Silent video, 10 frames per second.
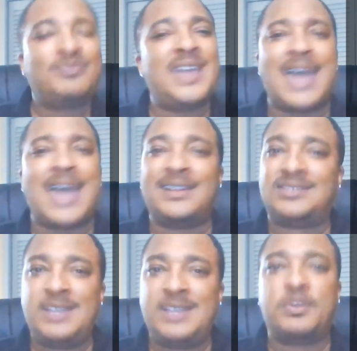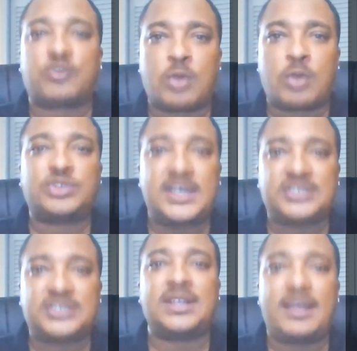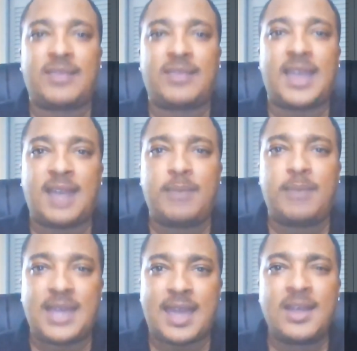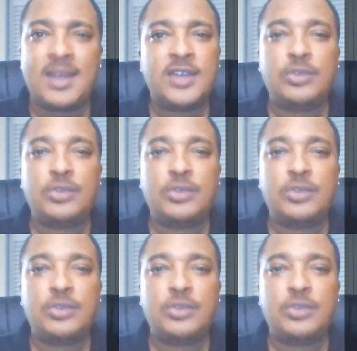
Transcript: They got the deepest rotation in the NBA.